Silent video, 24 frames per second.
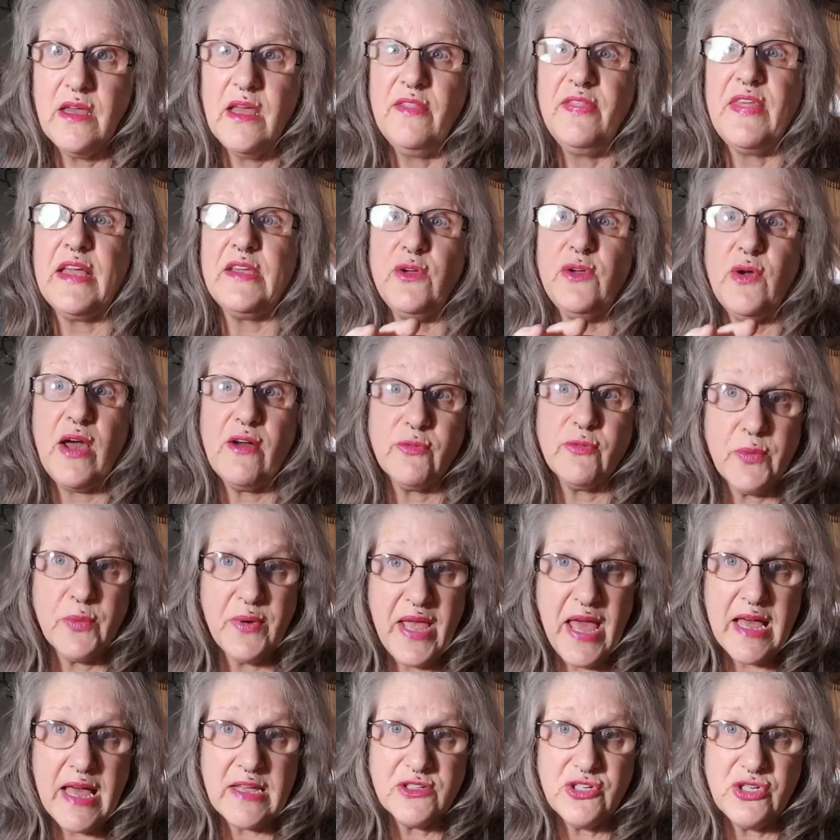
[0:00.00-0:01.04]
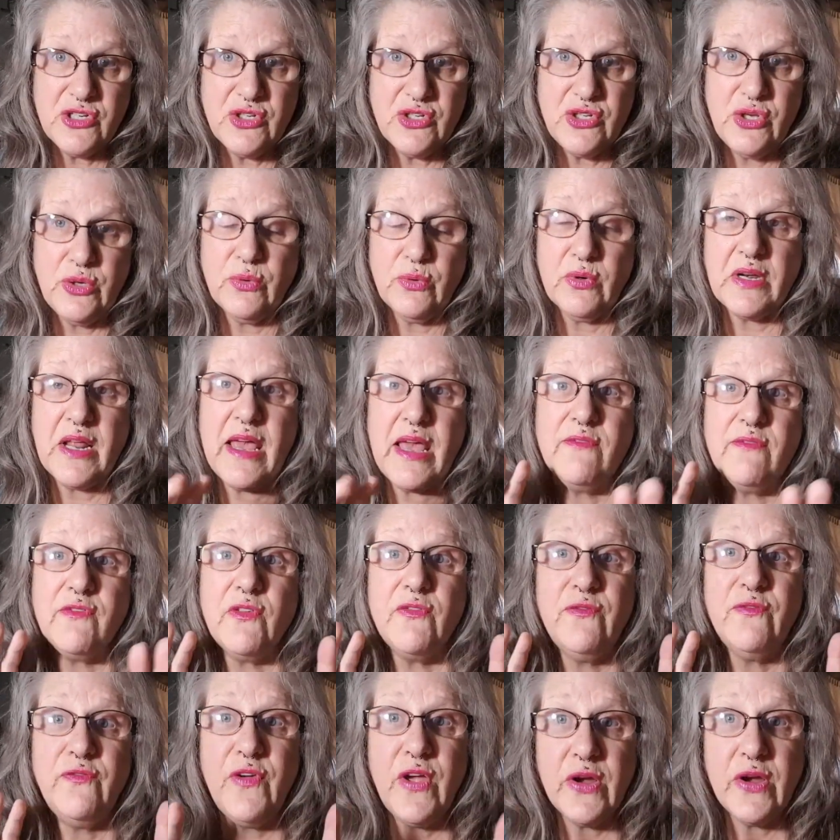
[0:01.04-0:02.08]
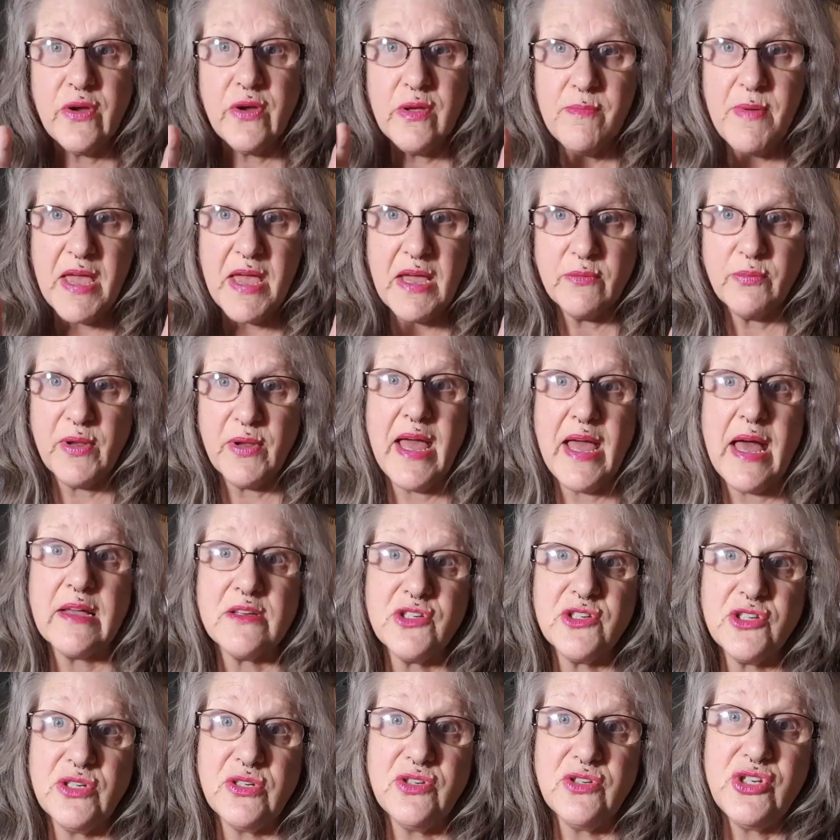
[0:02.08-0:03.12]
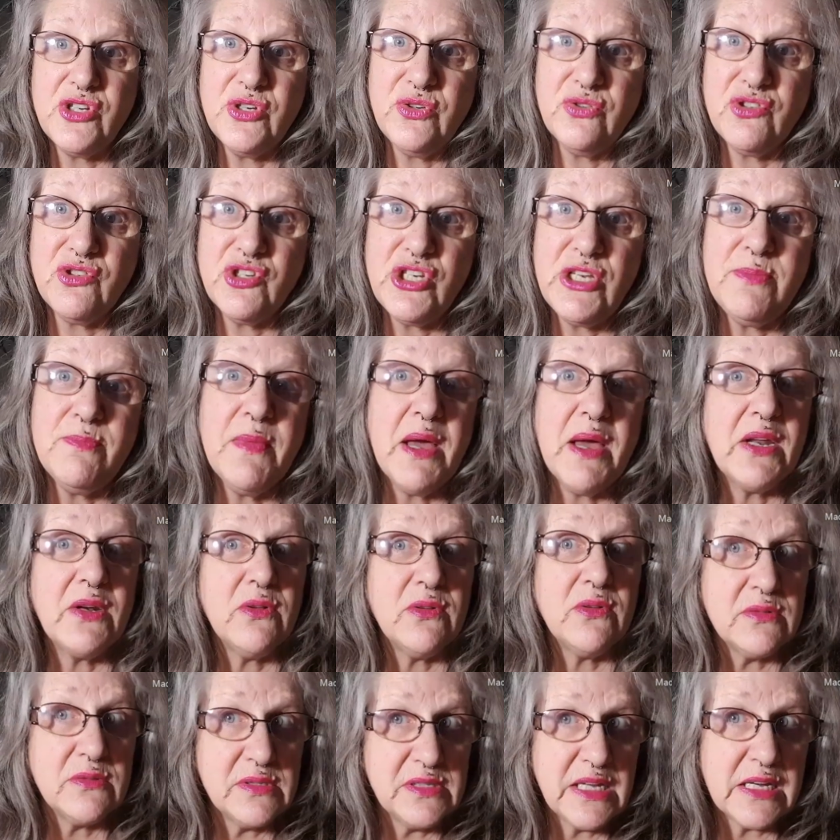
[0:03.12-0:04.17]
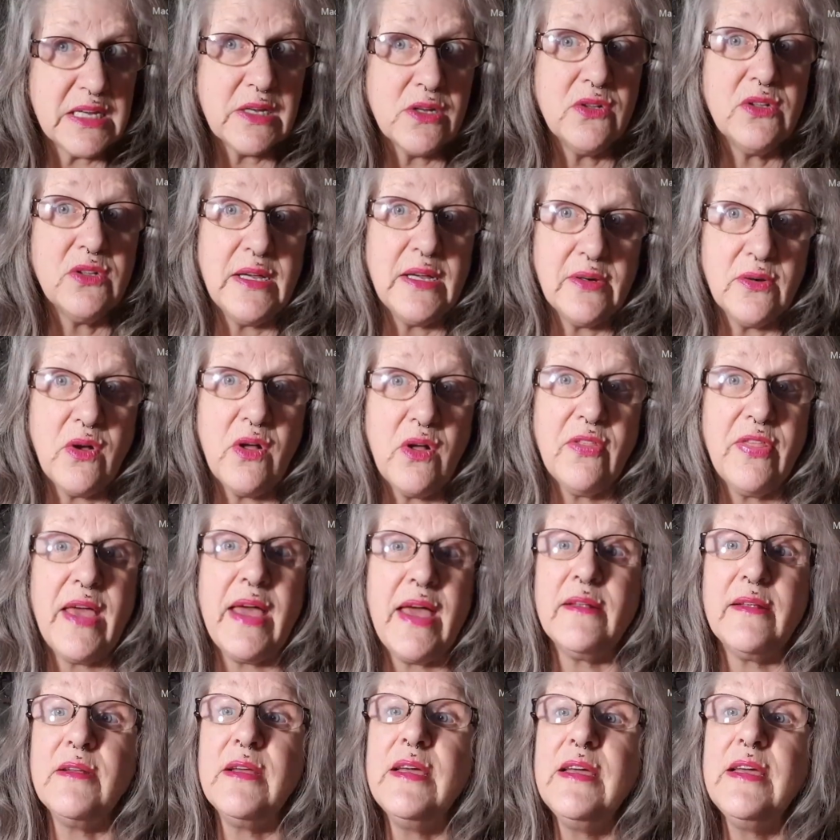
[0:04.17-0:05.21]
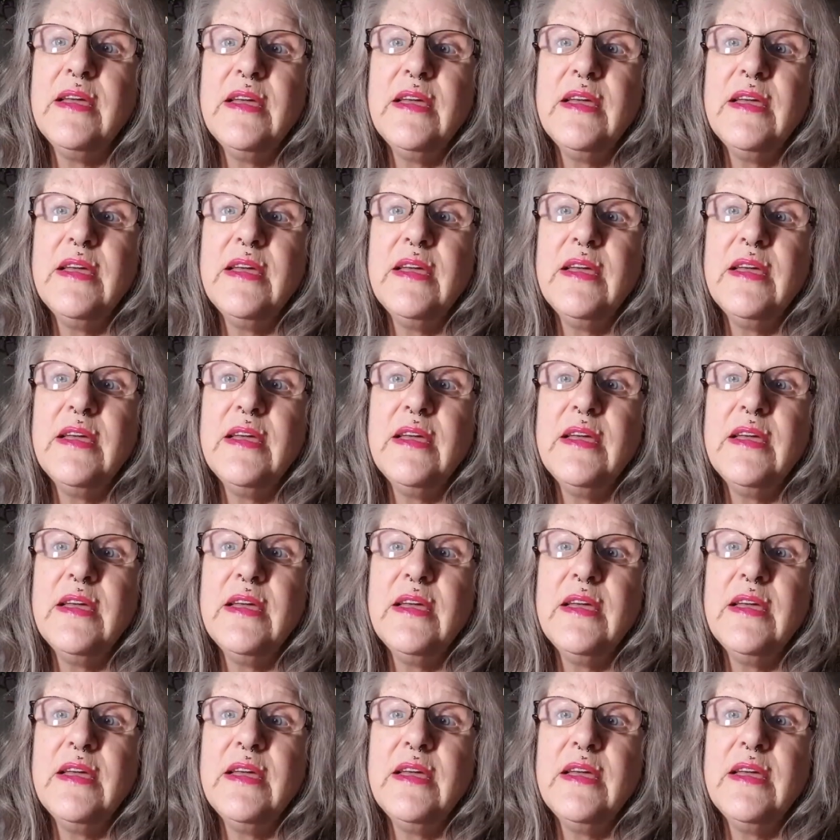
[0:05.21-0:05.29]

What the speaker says: that you have a reaction to, and I have a very bad reaction to cheap metal, nickel, and all that.